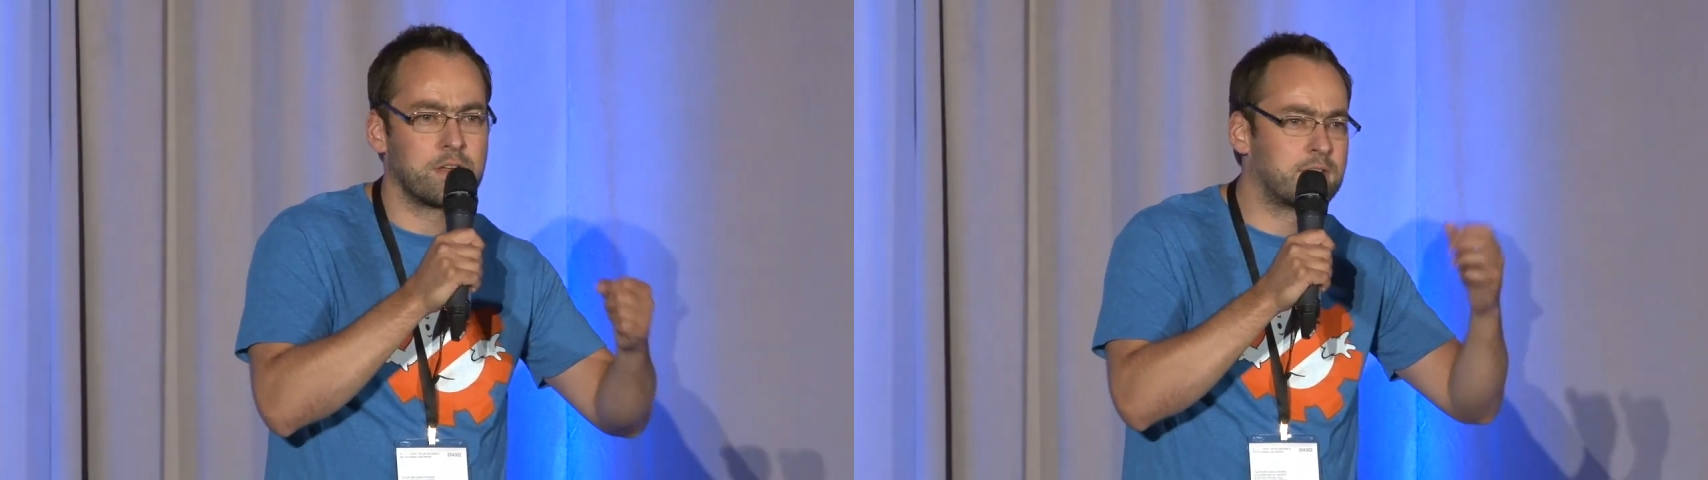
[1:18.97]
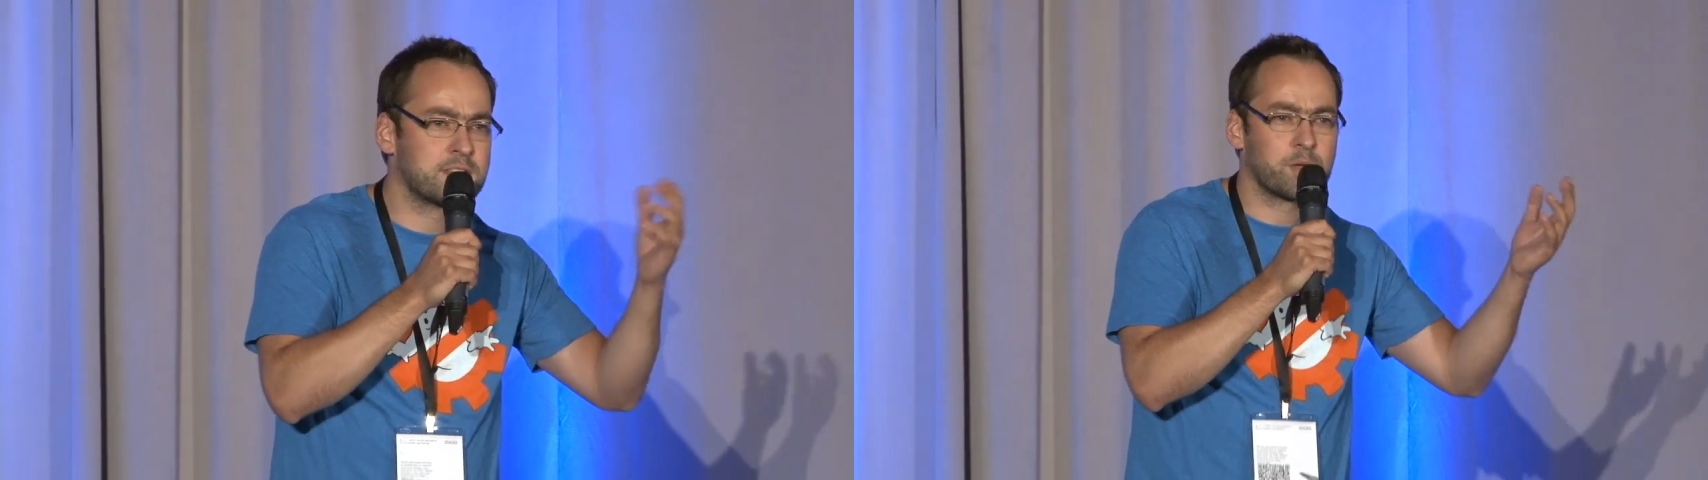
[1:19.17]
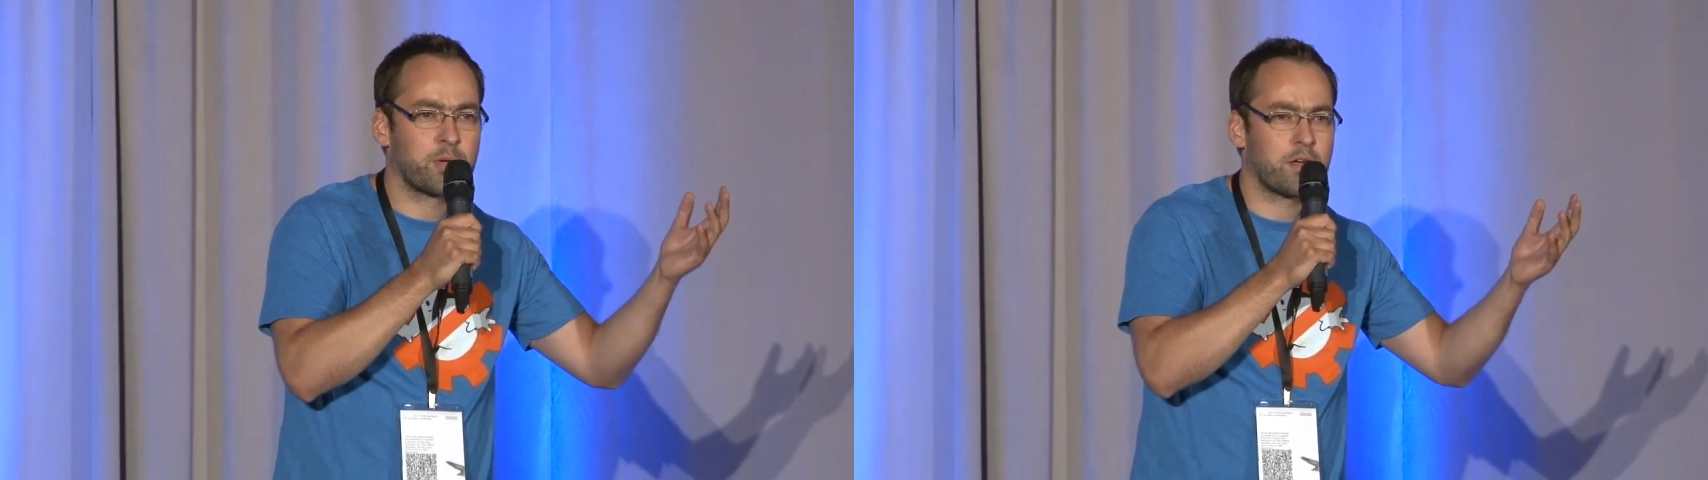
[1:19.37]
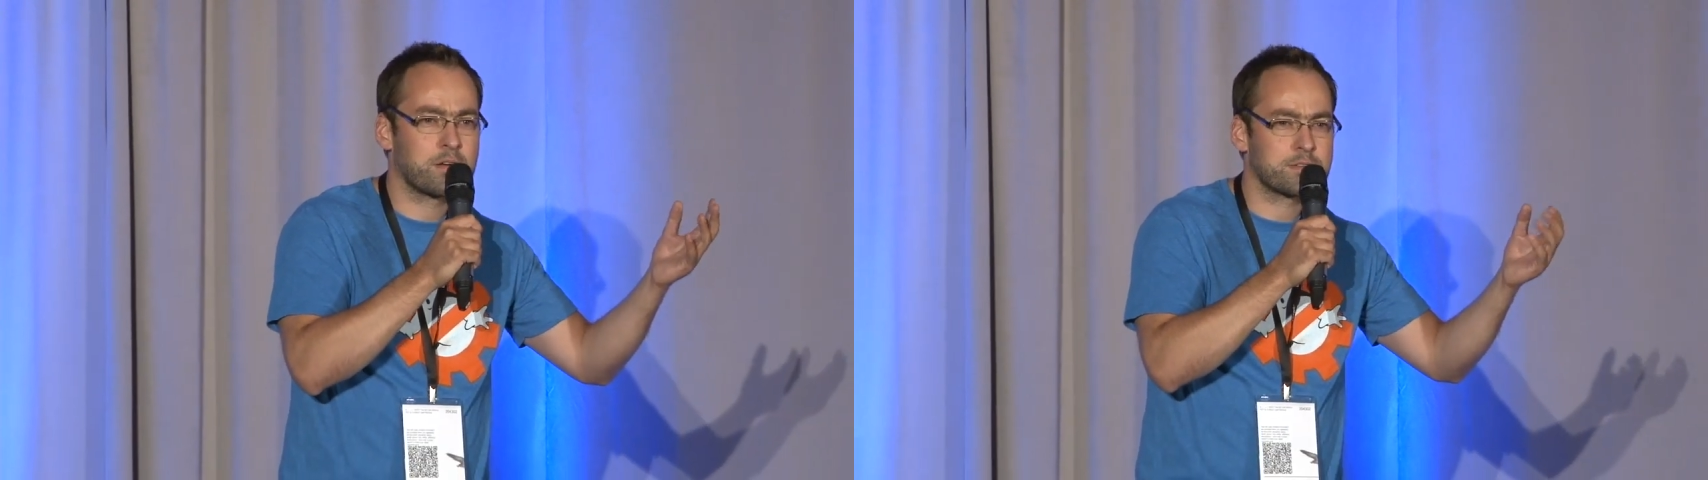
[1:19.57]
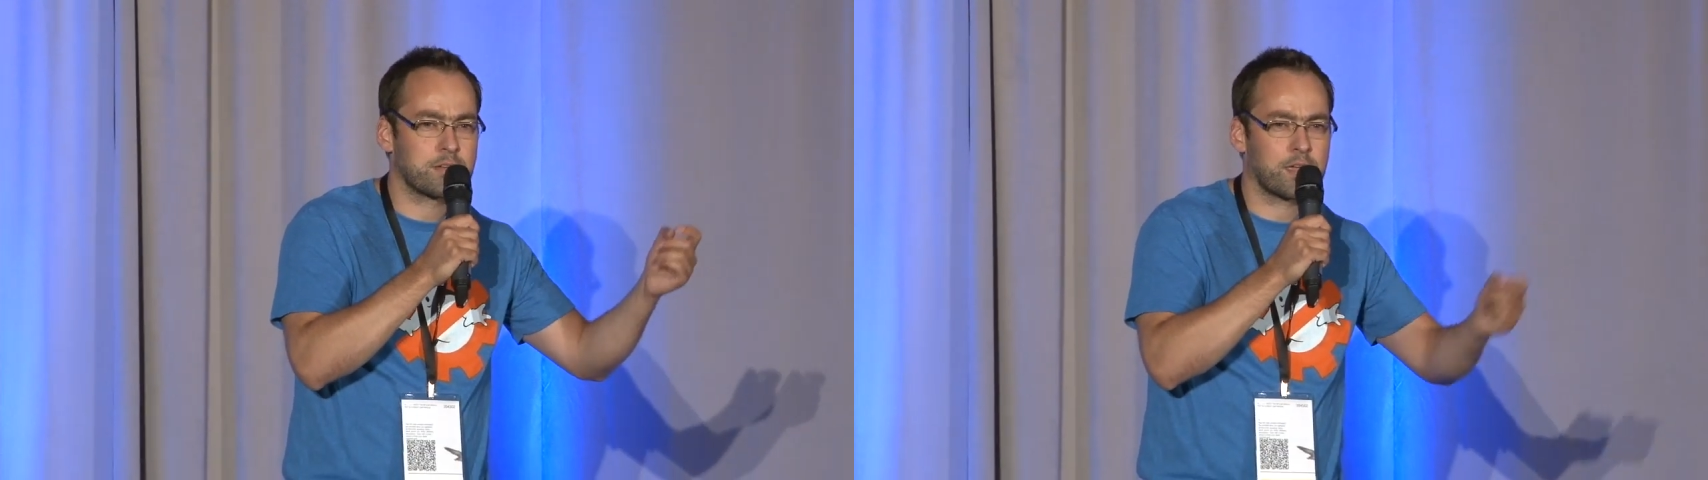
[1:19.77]
it
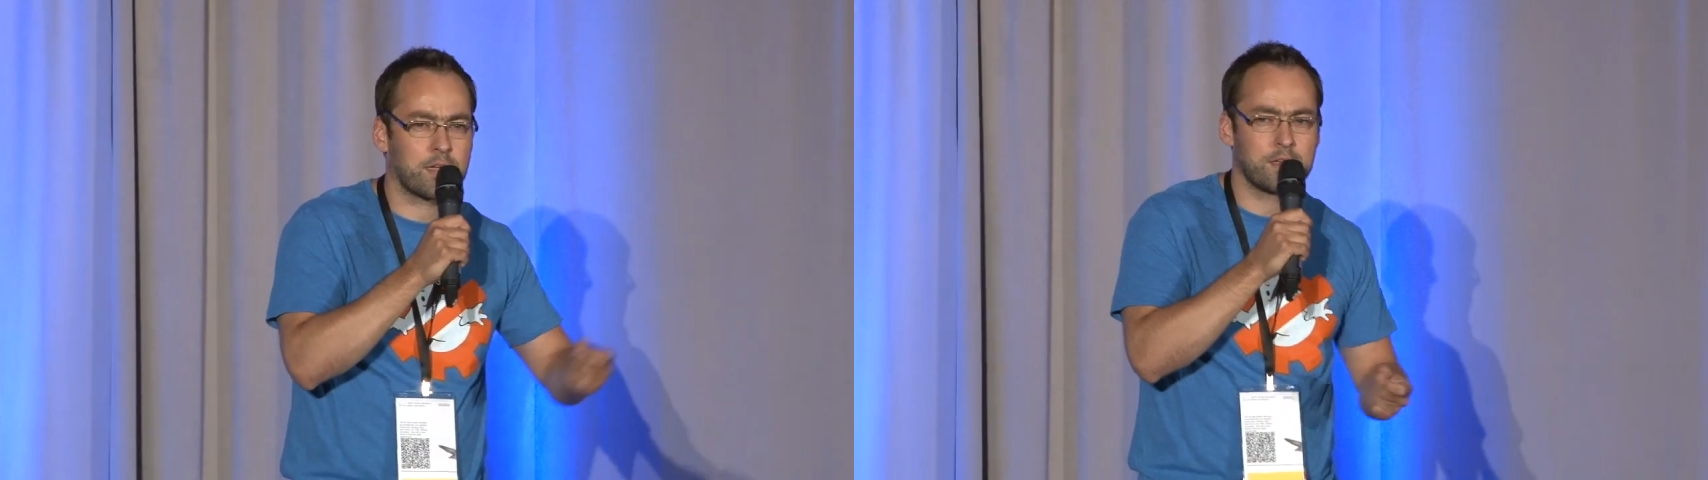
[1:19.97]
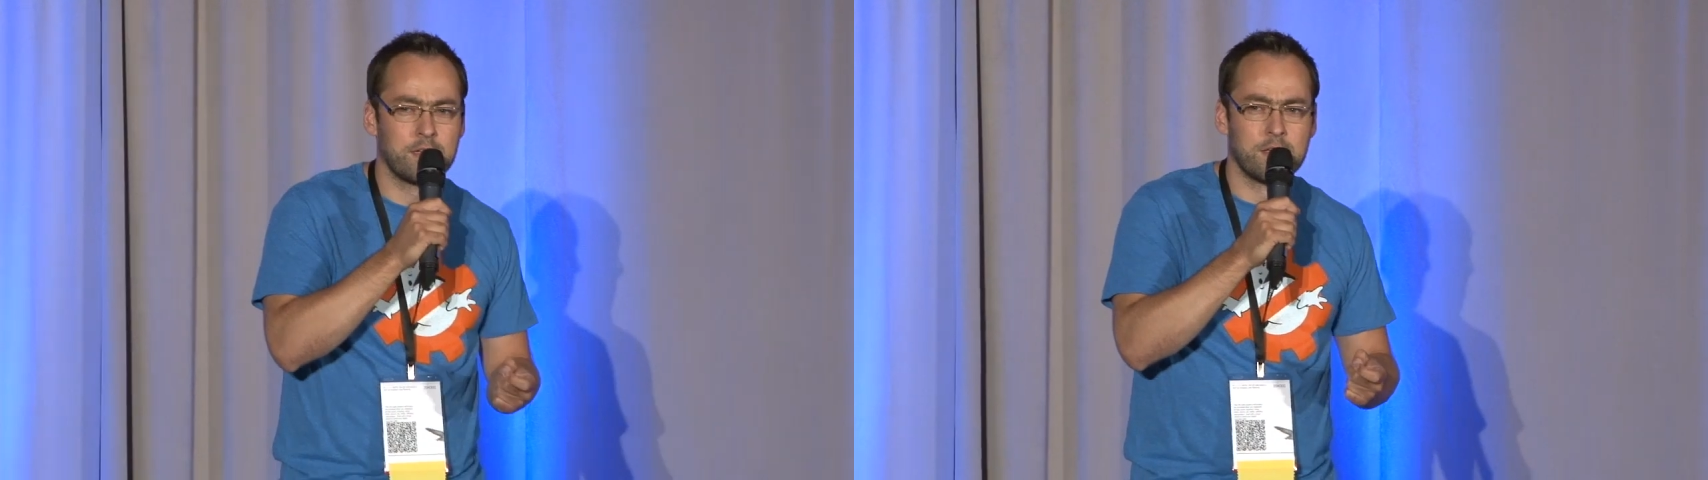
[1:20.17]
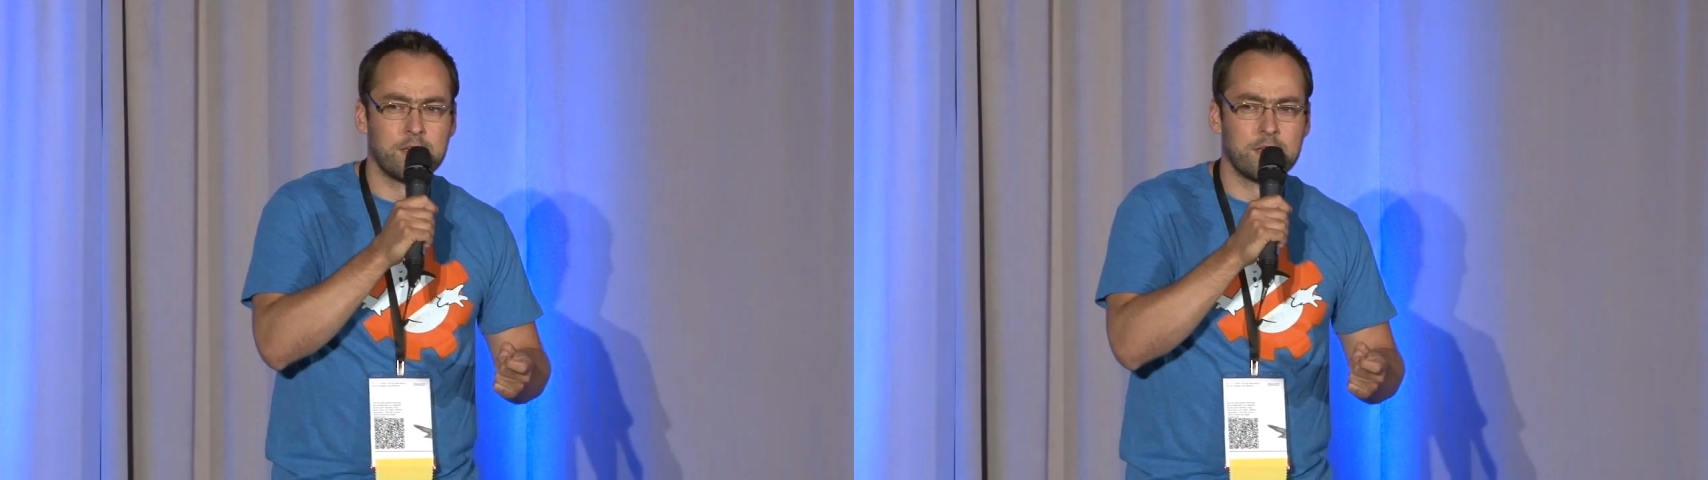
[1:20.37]
disappears, okay?